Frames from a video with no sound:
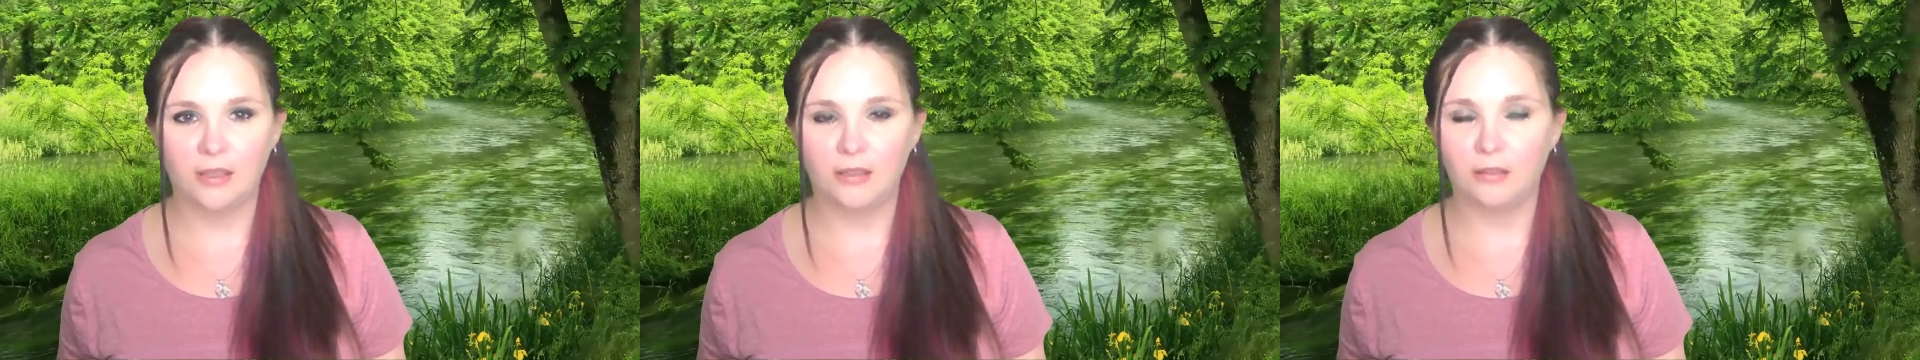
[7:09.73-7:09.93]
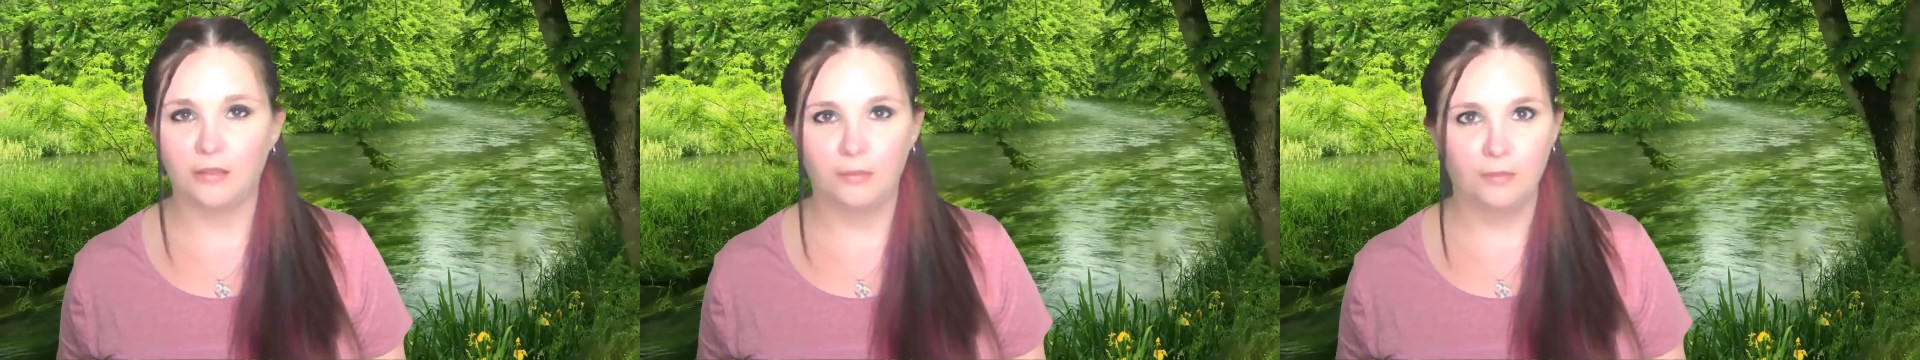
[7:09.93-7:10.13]

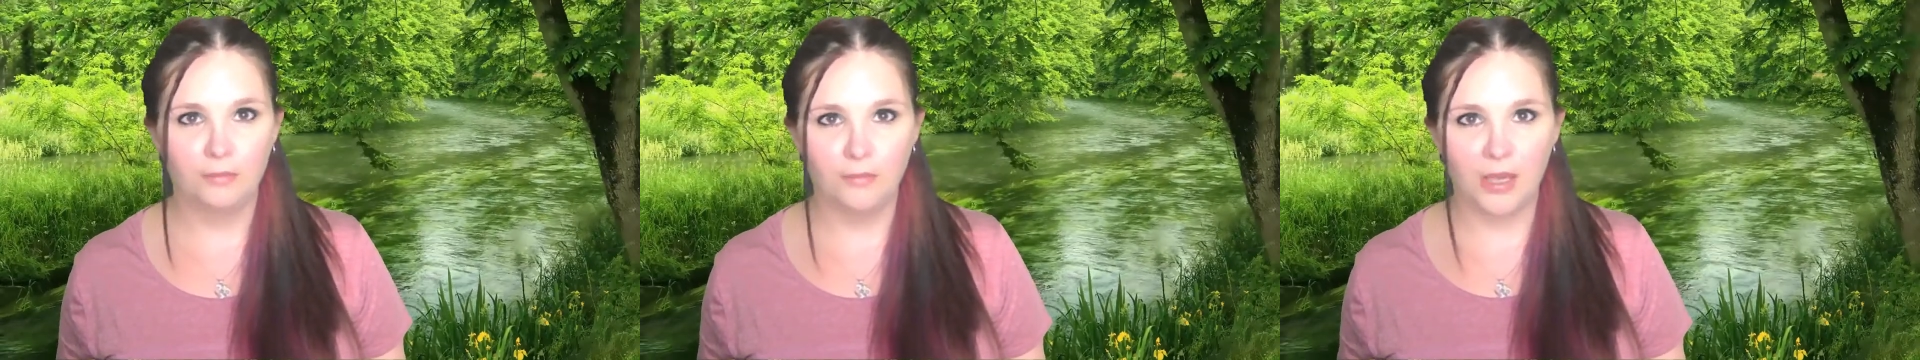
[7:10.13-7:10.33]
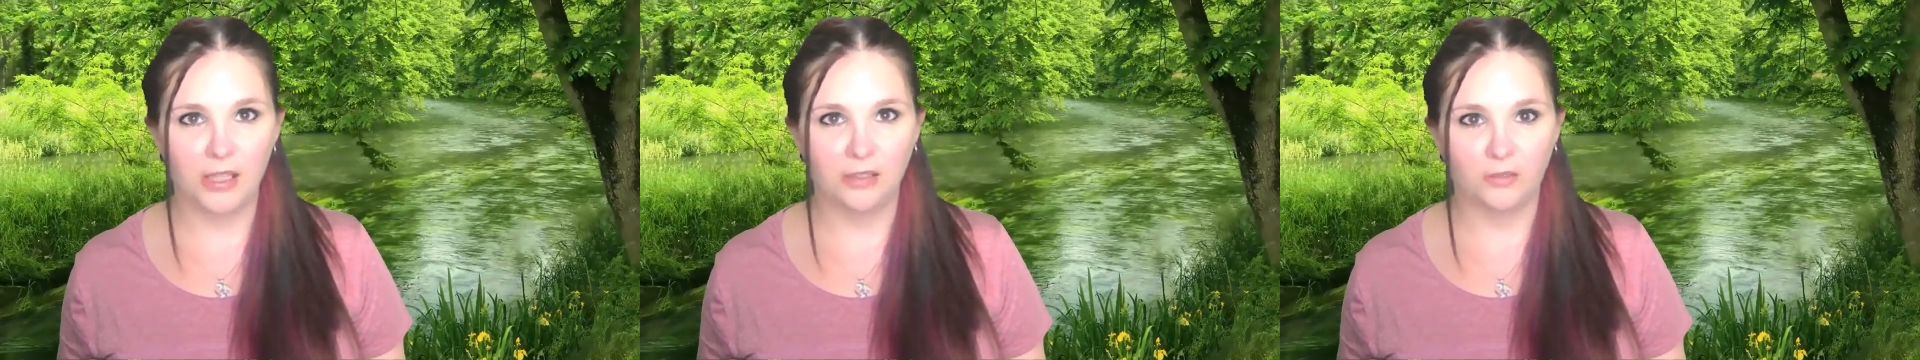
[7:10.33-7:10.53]
and
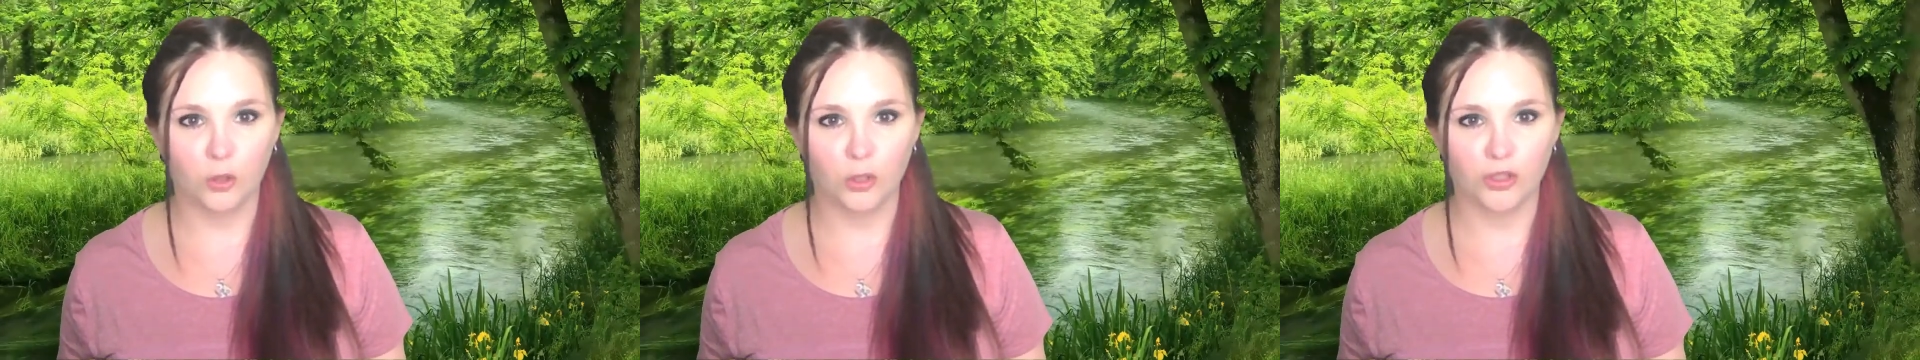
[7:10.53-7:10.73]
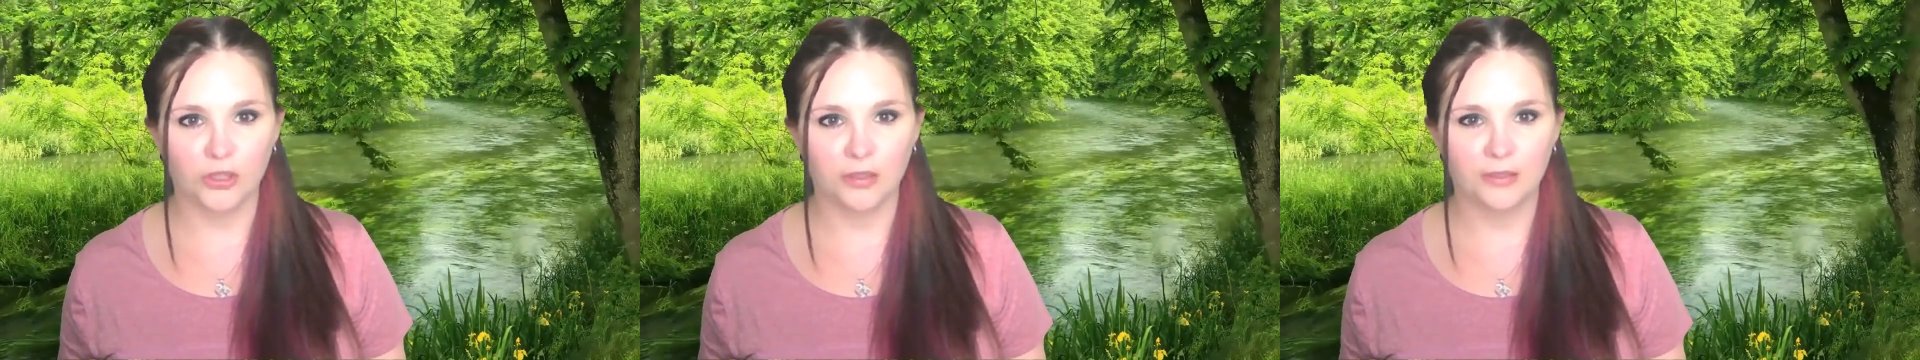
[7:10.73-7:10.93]
many
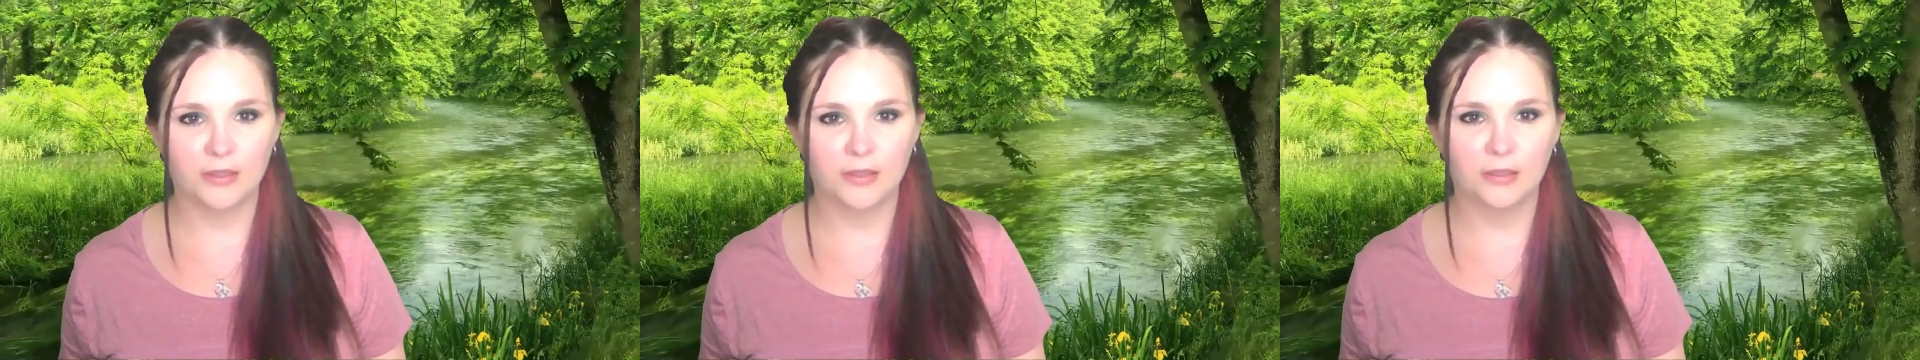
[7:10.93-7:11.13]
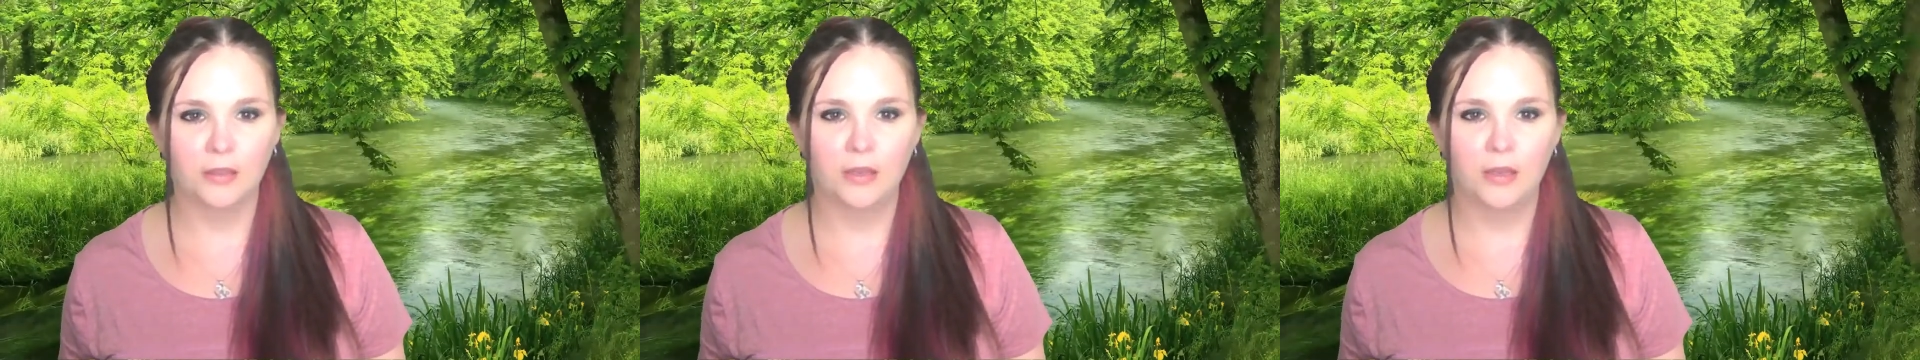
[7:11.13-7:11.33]

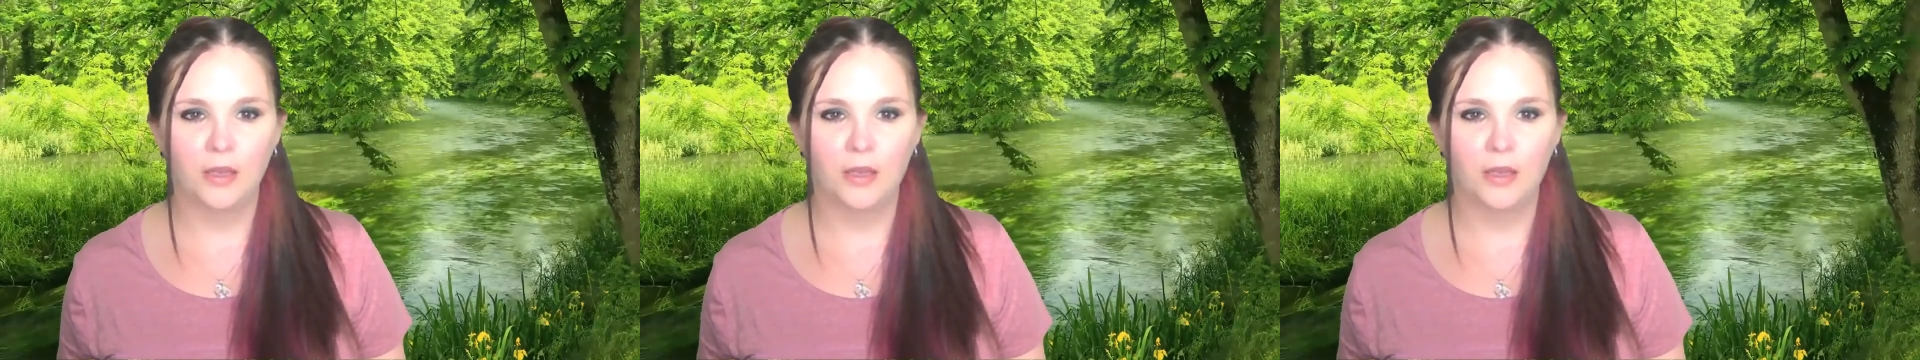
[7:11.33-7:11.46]
versions.